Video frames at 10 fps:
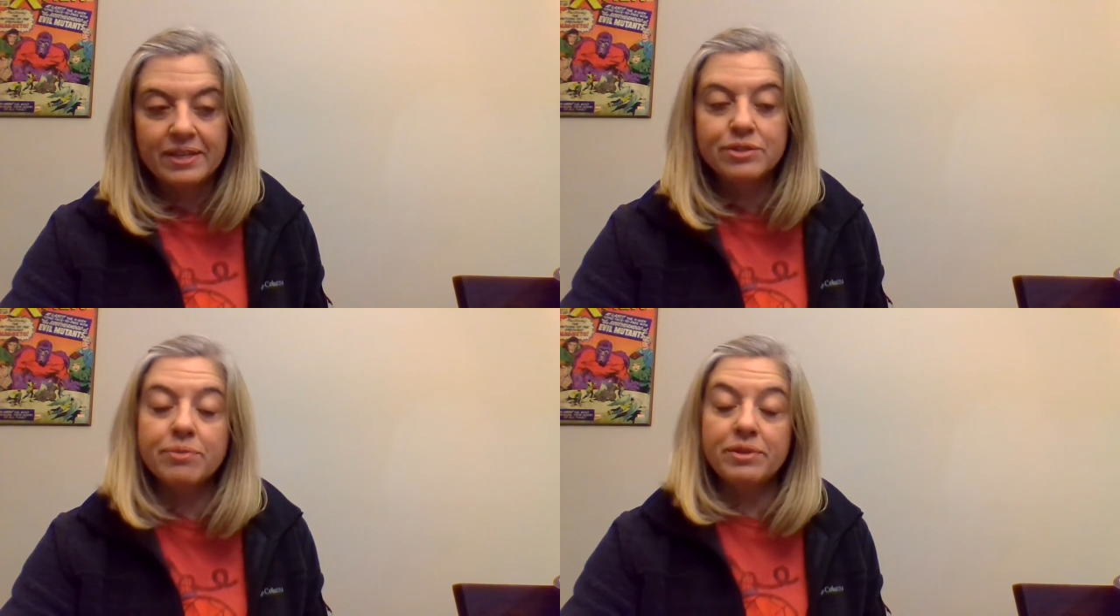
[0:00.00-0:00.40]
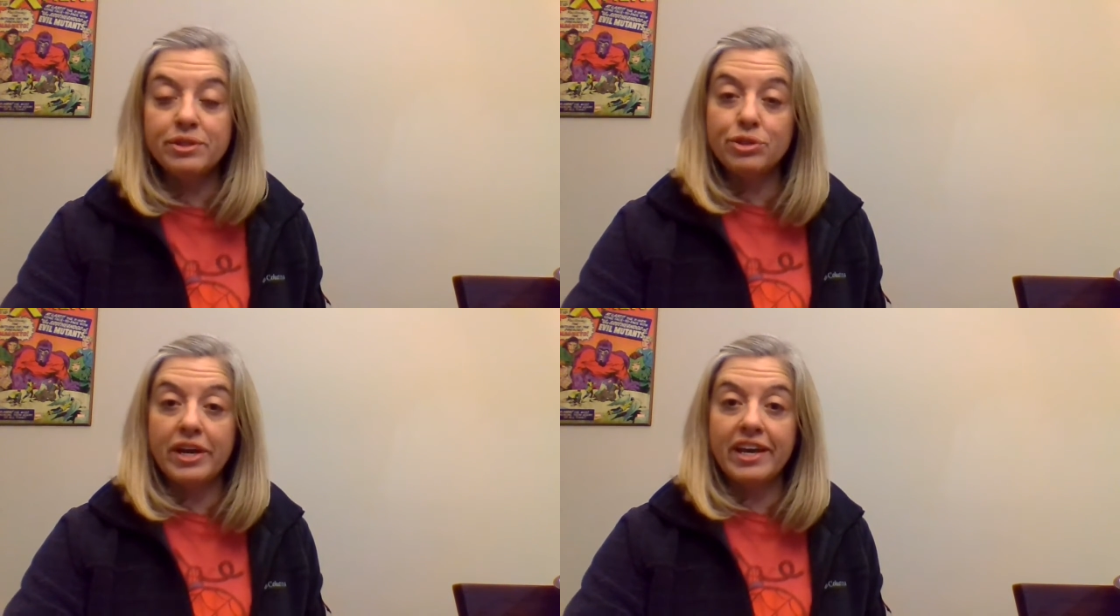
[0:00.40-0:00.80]
So I'm
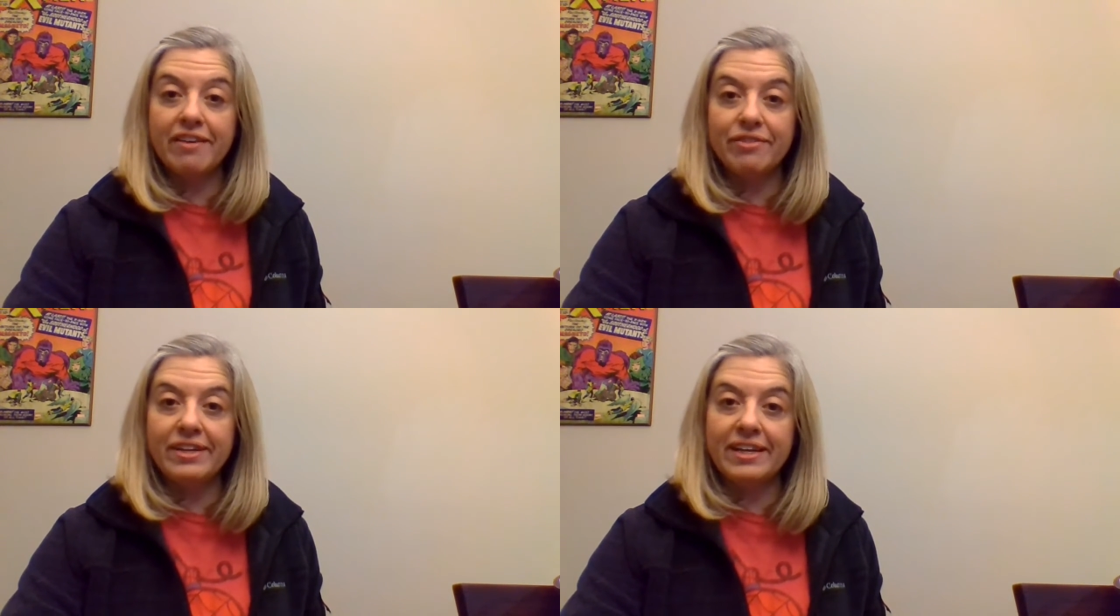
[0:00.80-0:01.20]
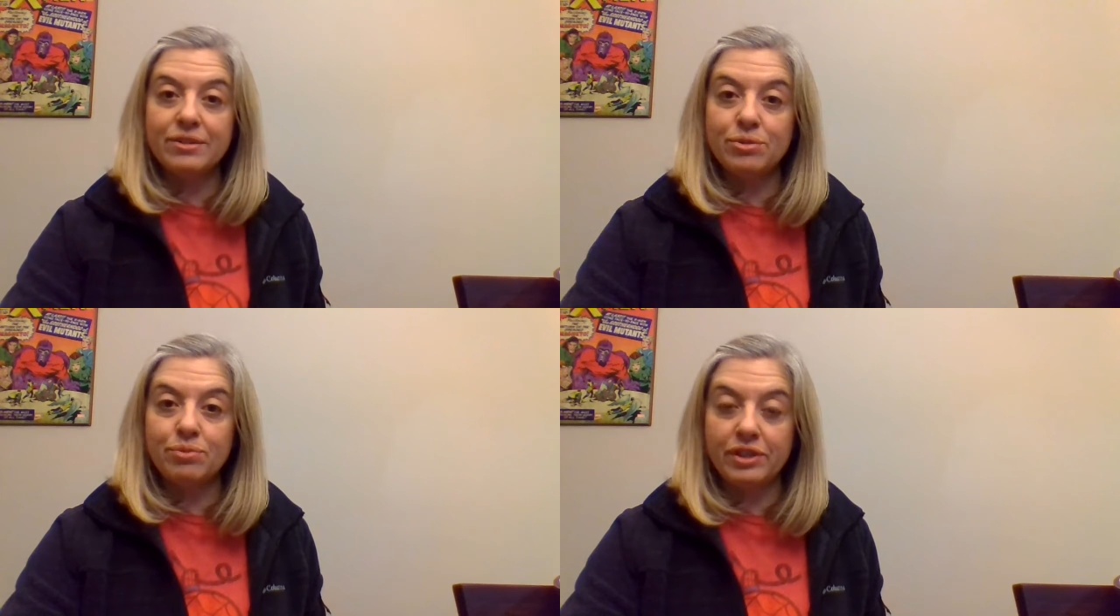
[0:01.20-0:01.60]
going to try every
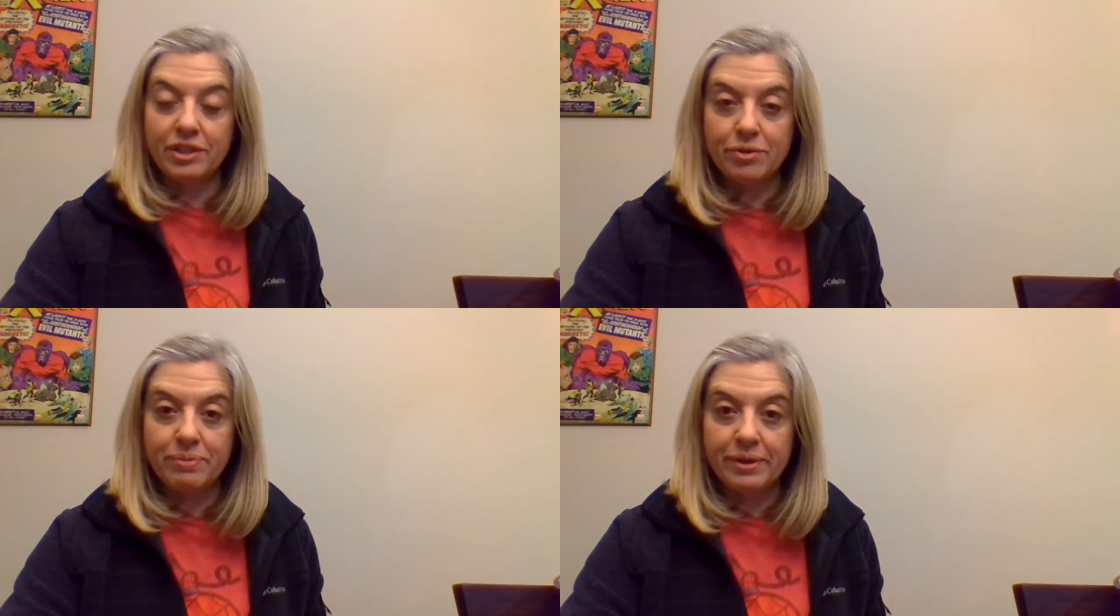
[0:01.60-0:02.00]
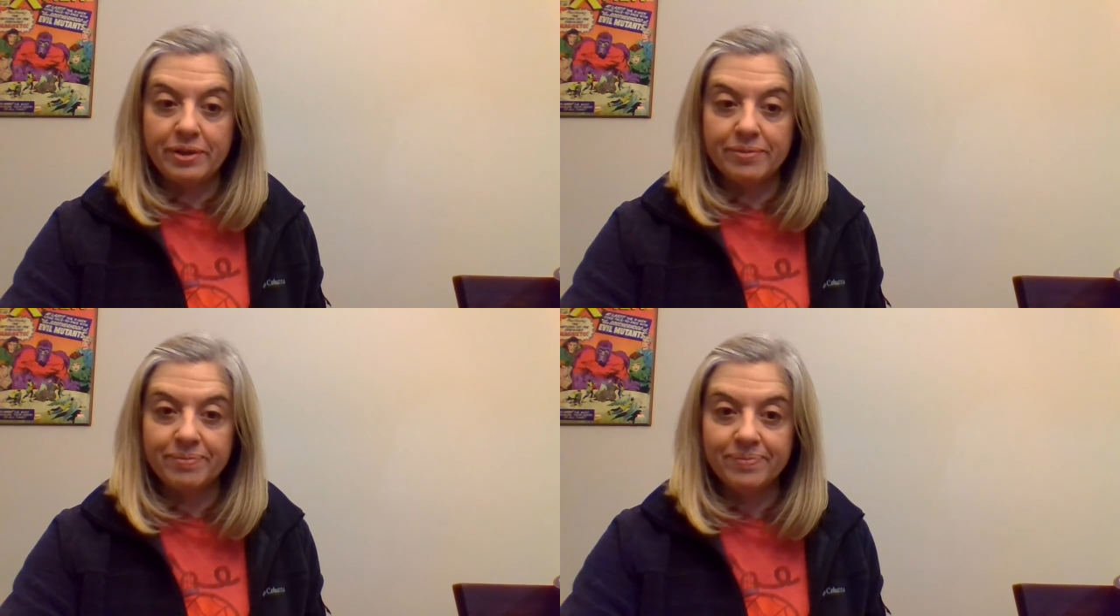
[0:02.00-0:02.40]
night to bring you a
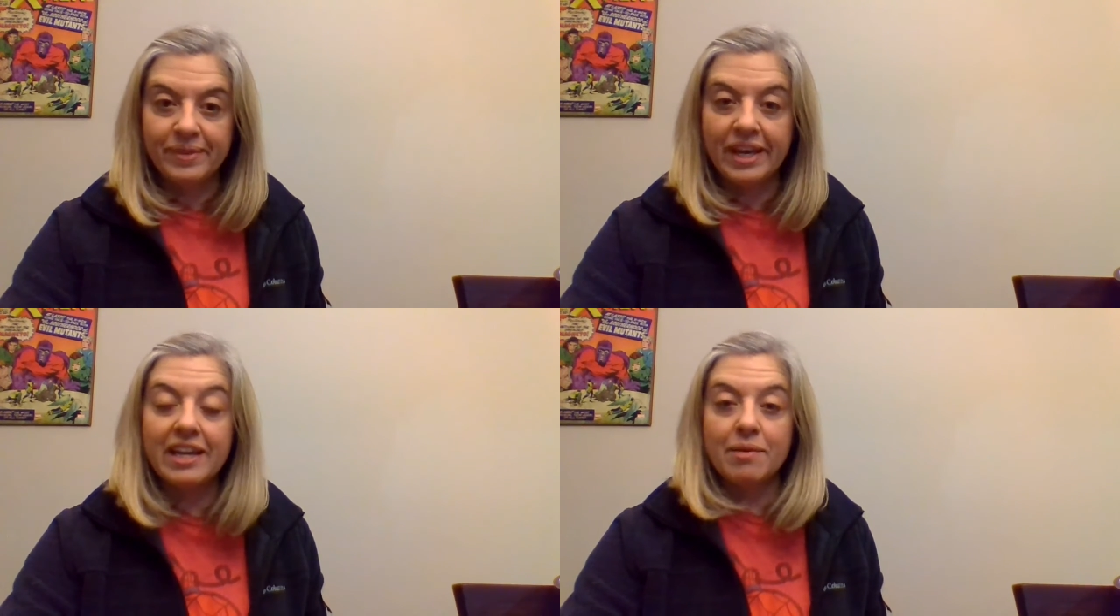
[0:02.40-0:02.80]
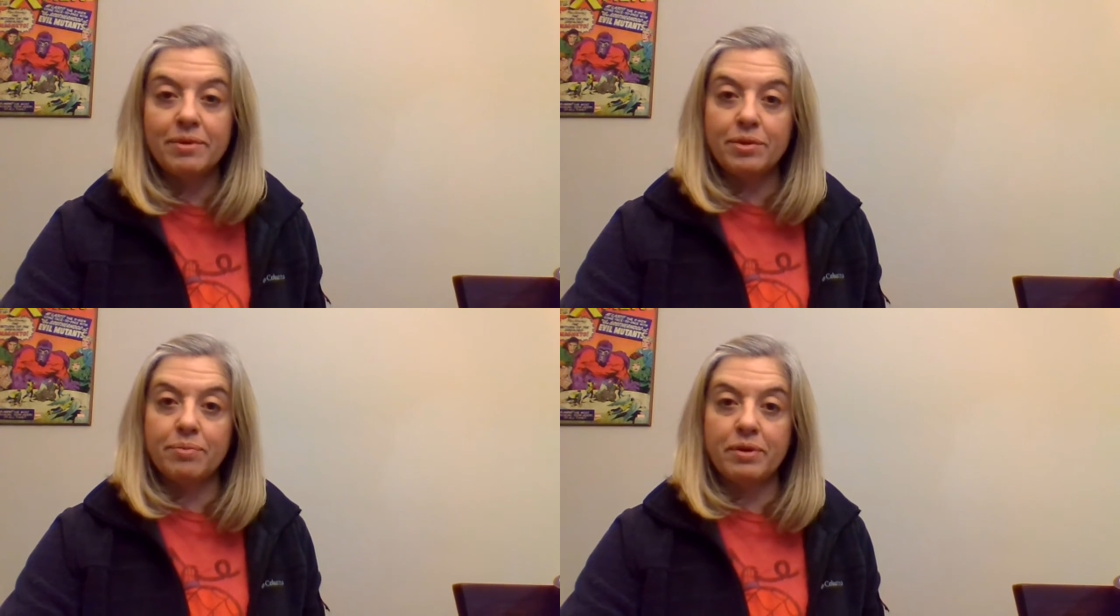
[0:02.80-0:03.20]
book, and I'm
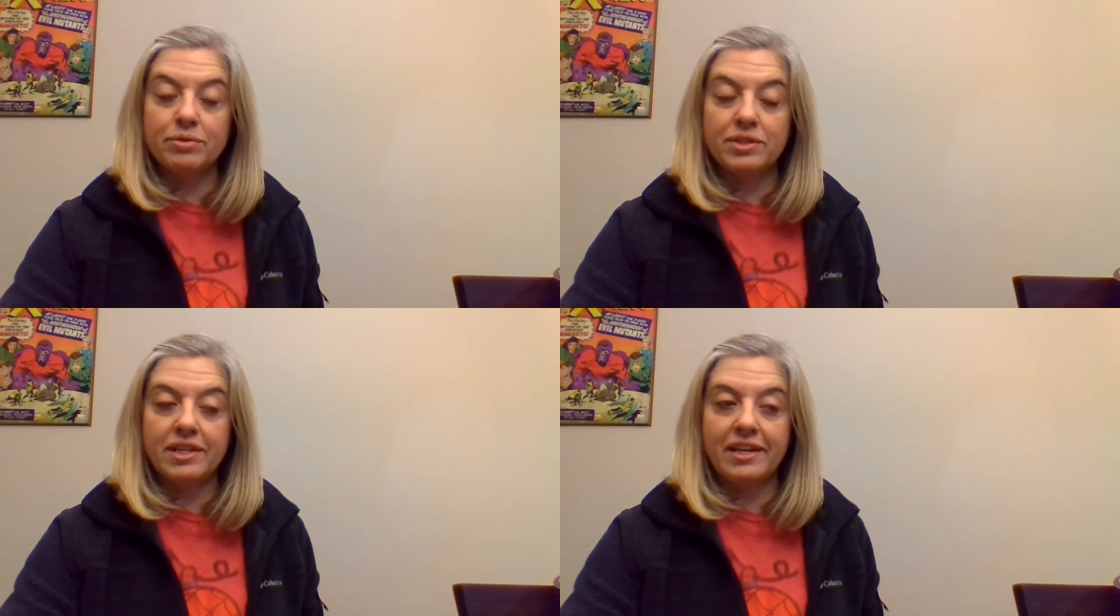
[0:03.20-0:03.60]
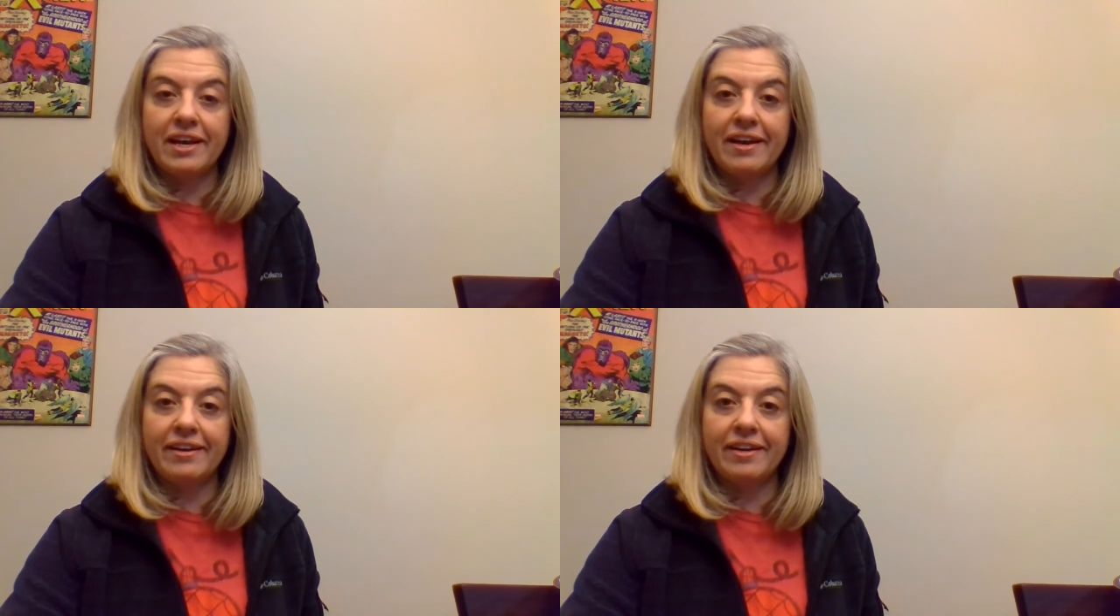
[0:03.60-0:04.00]
going to post it
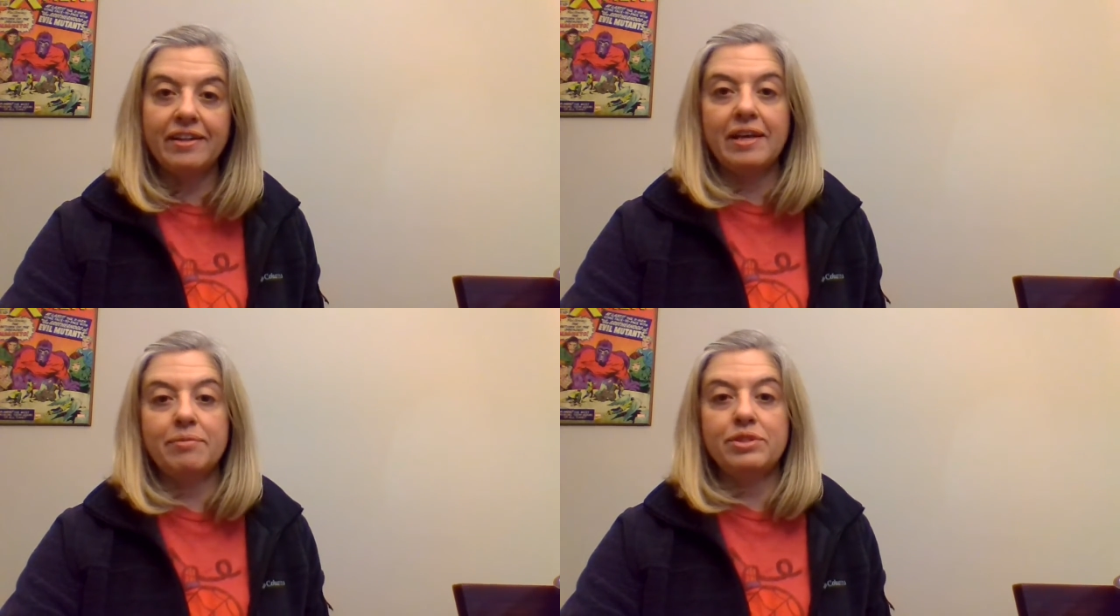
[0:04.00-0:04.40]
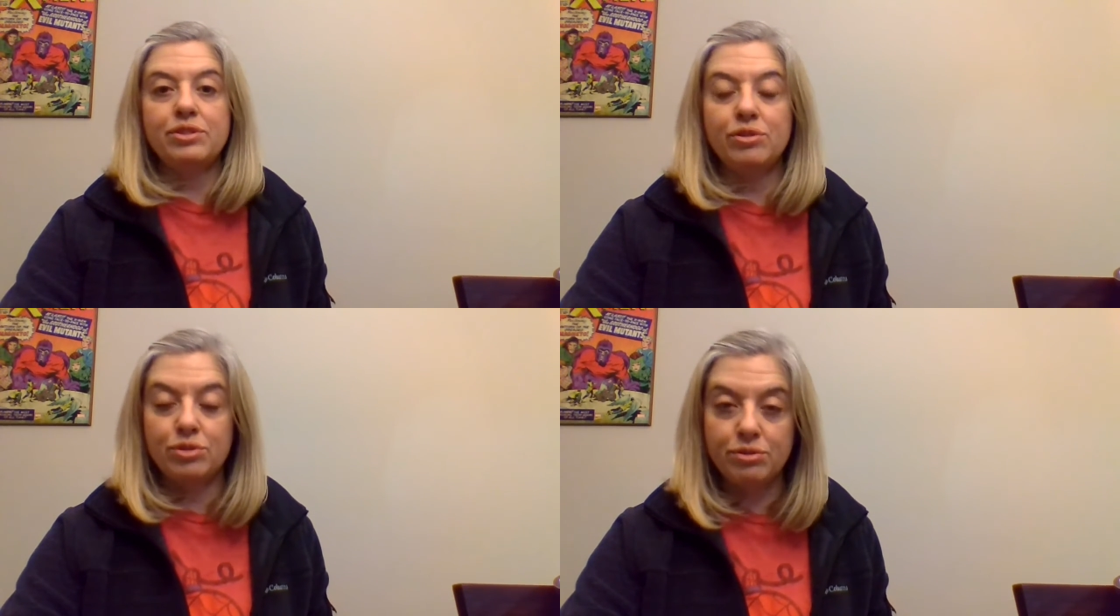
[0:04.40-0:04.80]
on our
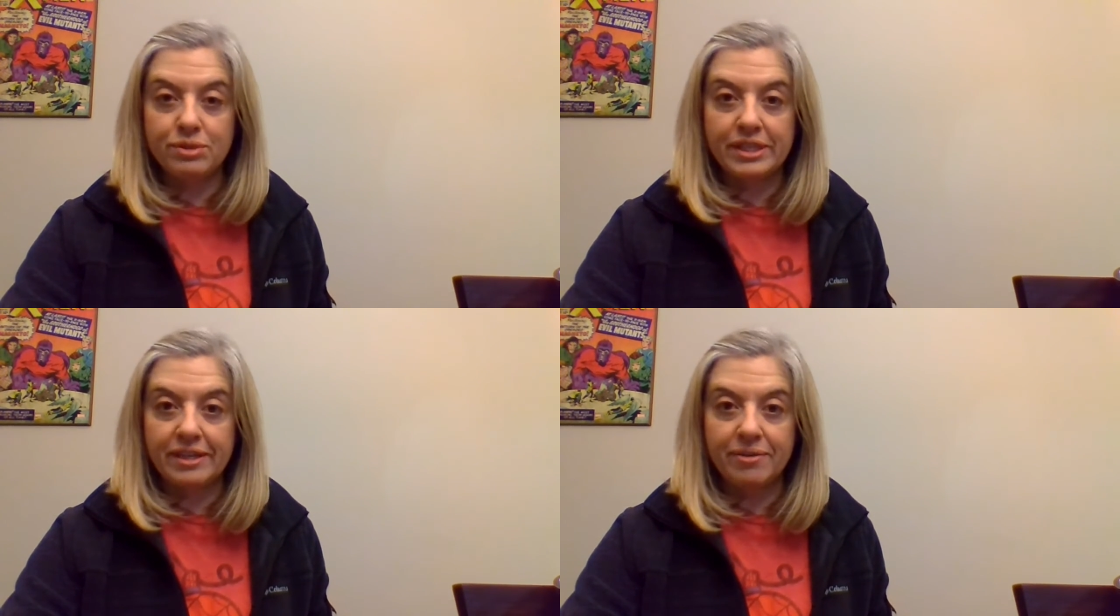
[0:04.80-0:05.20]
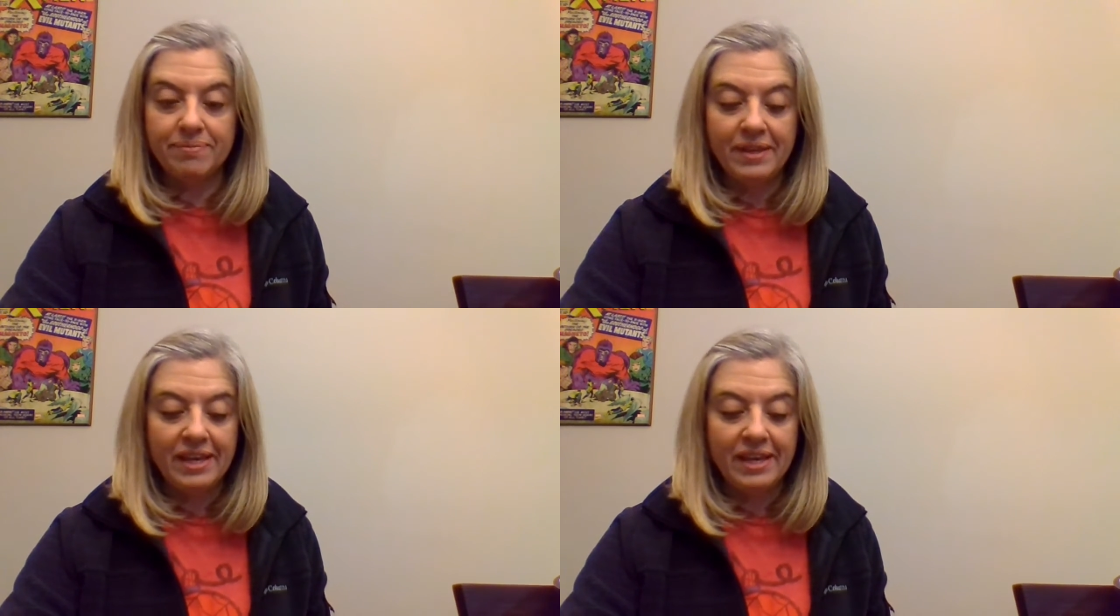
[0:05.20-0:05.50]
library's YouTube channel.